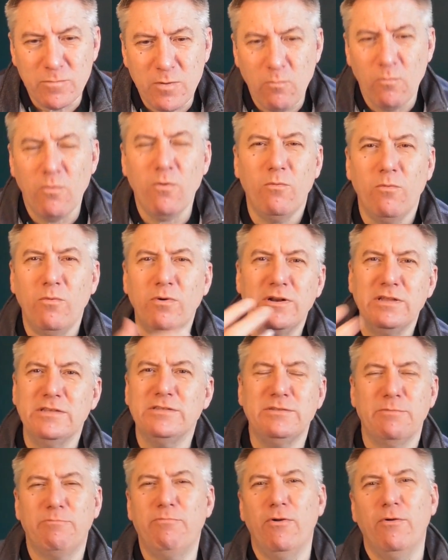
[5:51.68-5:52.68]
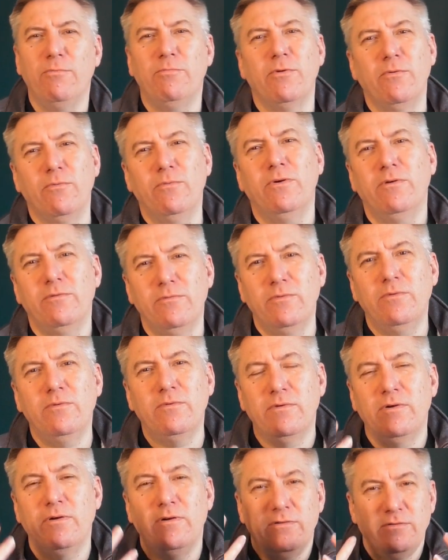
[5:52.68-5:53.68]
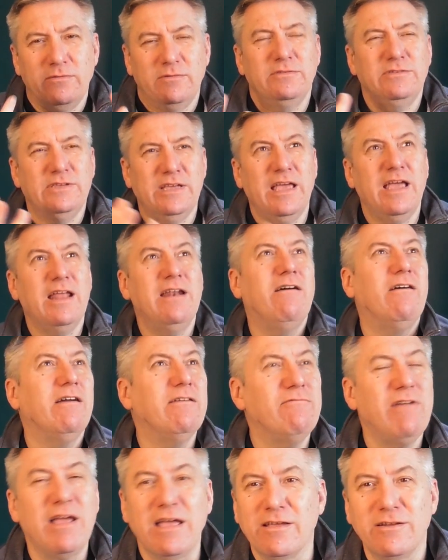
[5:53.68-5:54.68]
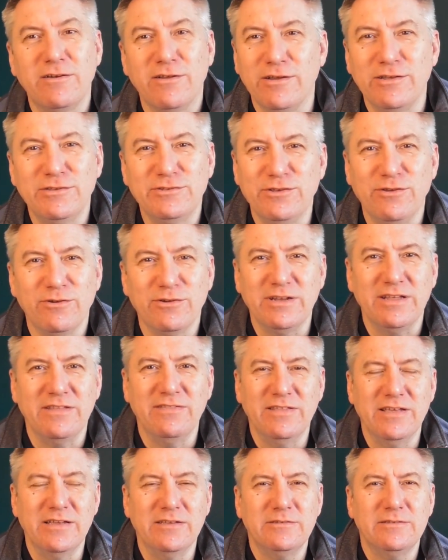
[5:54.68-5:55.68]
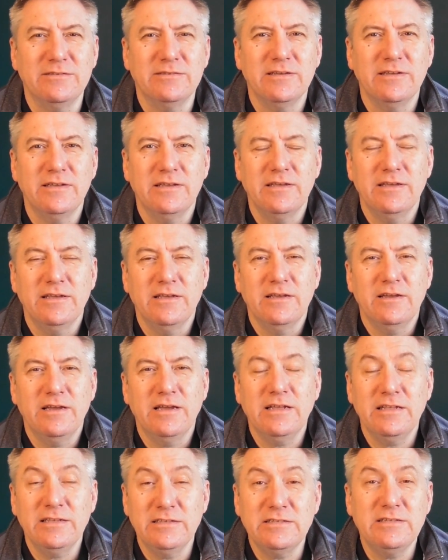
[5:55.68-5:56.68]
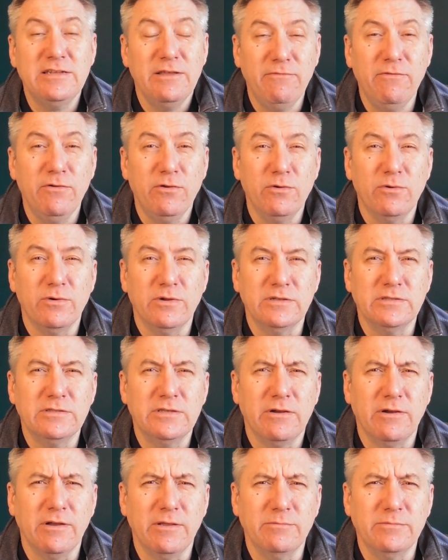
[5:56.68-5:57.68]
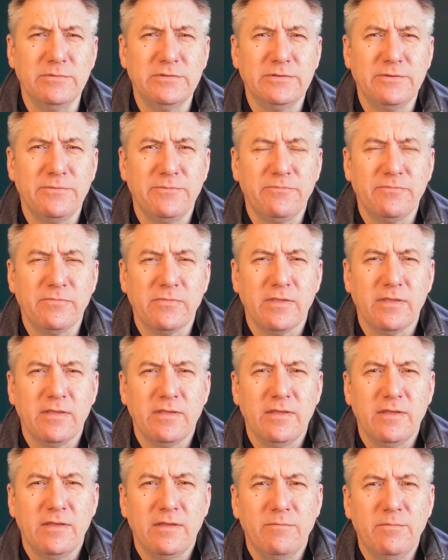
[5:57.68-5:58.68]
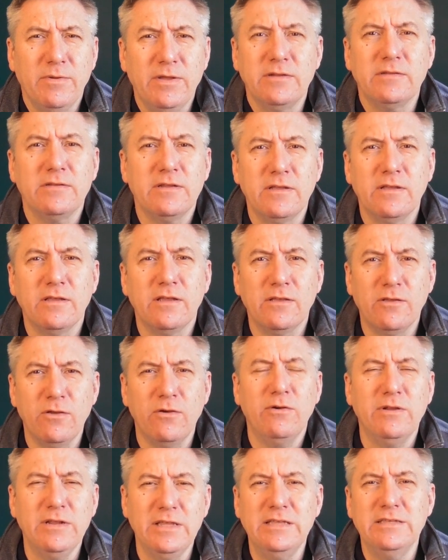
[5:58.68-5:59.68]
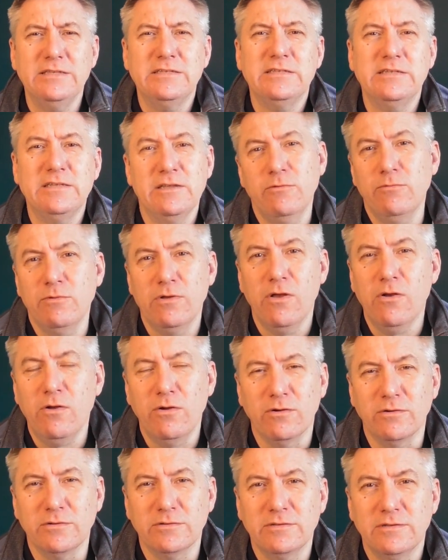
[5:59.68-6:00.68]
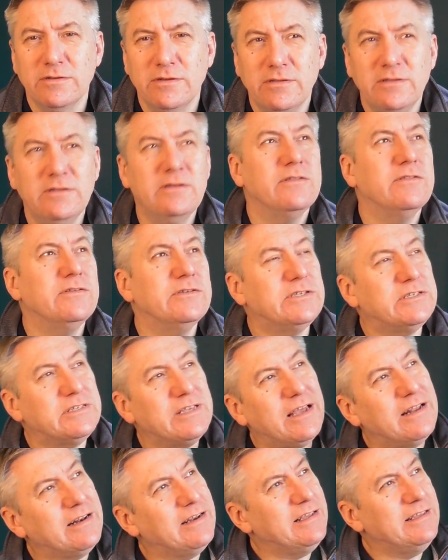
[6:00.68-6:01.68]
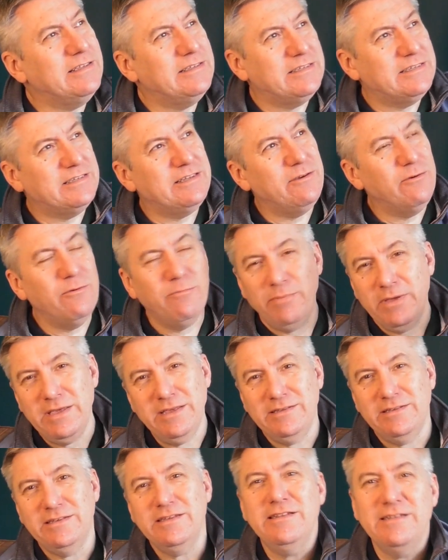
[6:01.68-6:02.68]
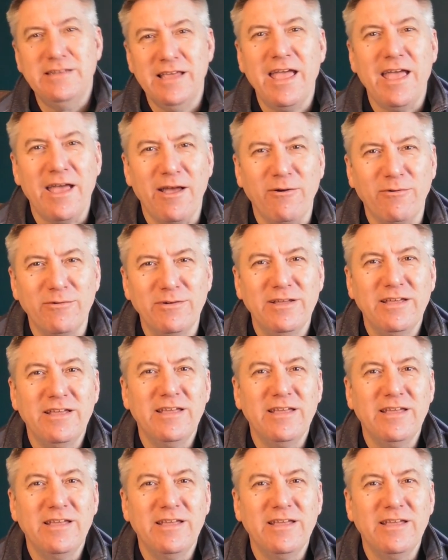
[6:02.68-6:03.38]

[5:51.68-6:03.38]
what is the problem? What can I recognise God in this? And it's difficult at times. But God is still God. The sun is still beating down,